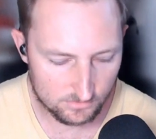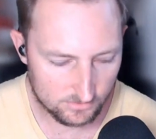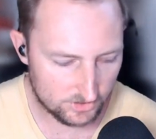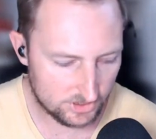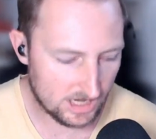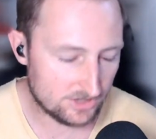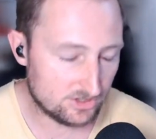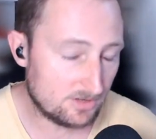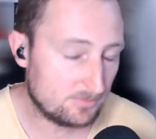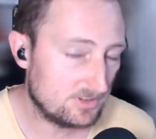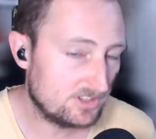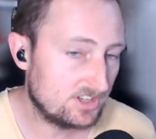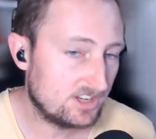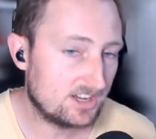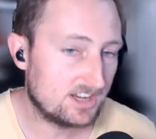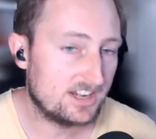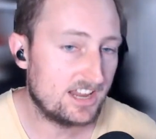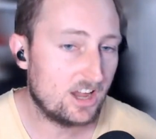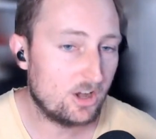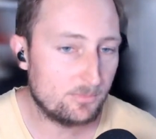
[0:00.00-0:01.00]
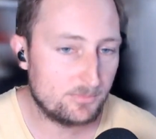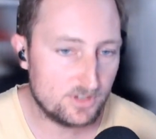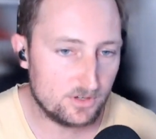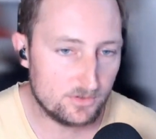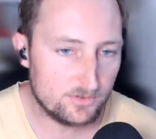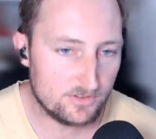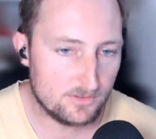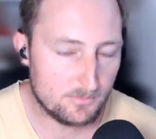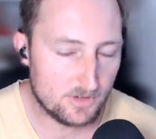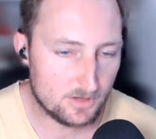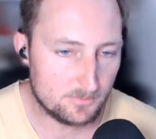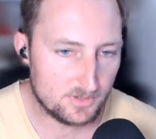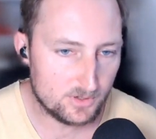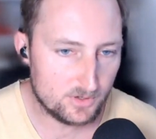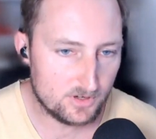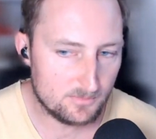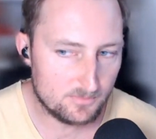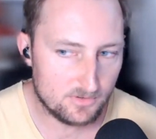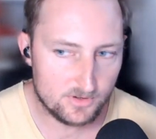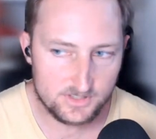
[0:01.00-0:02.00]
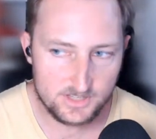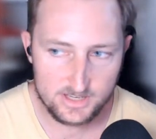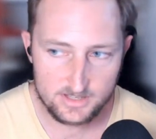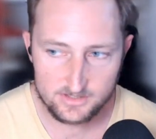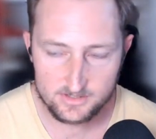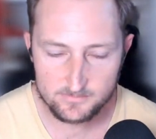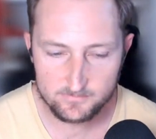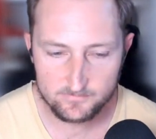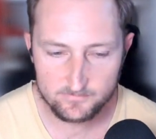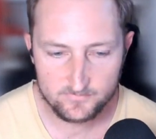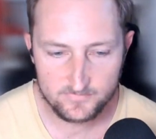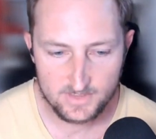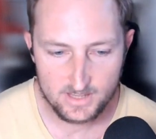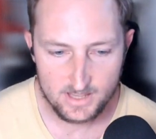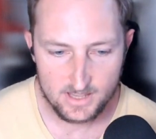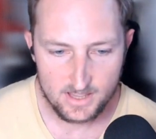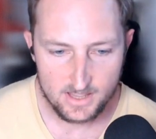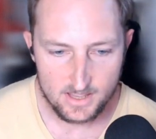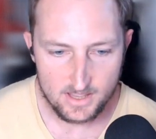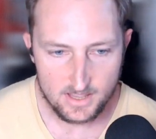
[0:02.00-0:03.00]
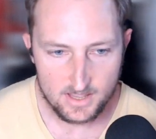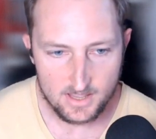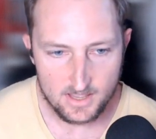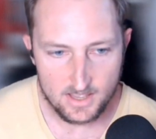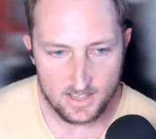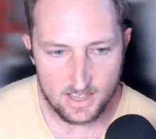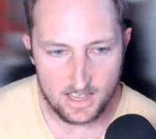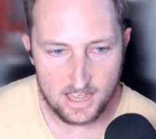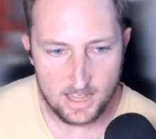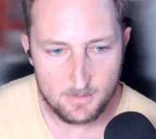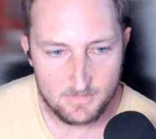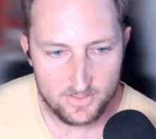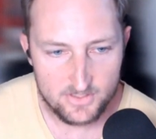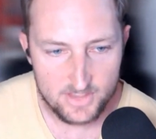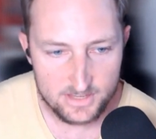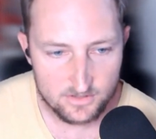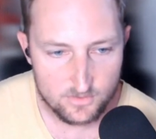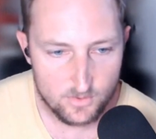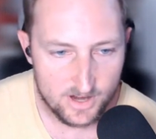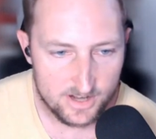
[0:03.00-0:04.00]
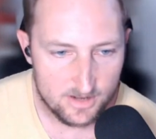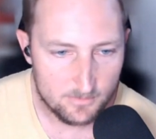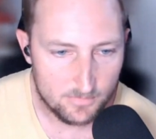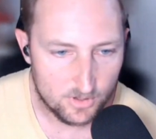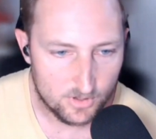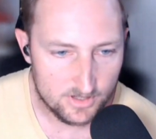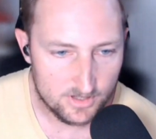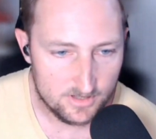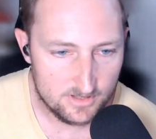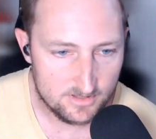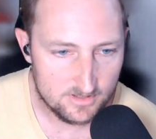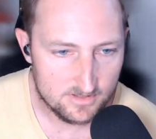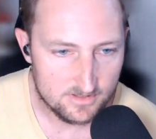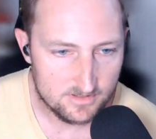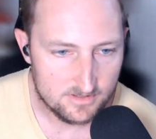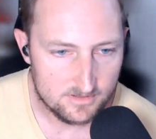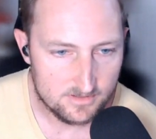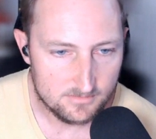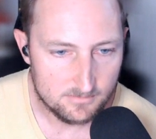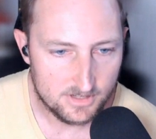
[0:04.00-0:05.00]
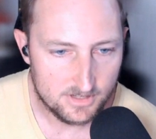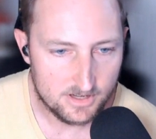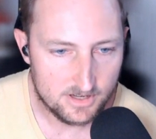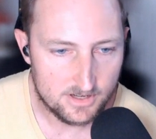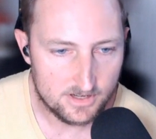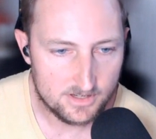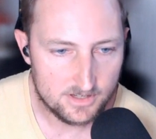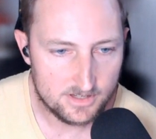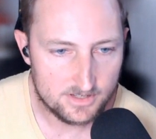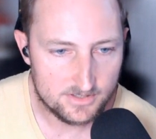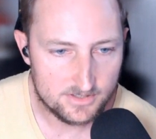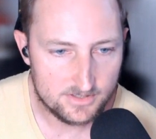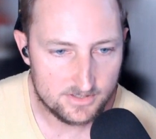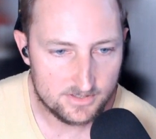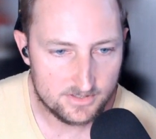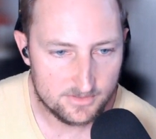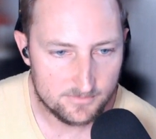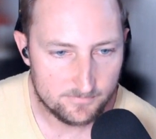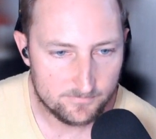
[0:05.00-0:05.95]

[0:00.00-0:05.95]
ChatGPT can help you in the bot building process. And that's quite important because